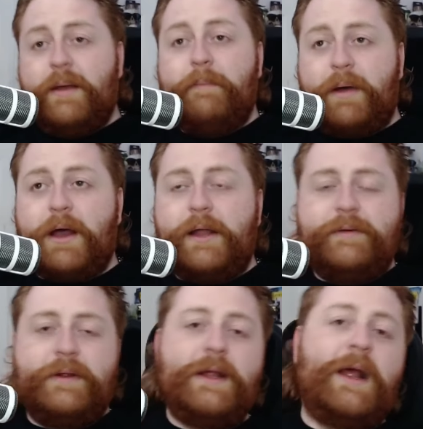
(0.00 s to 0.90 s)

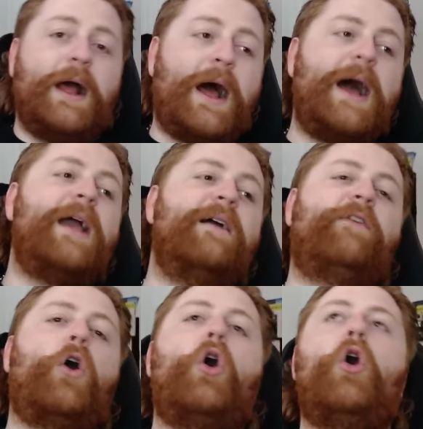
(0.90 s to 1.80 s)
But I
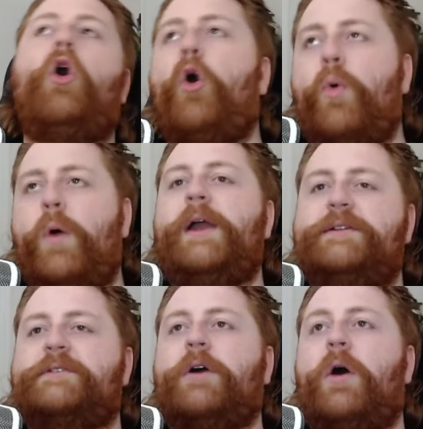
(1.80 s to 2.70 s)
have always,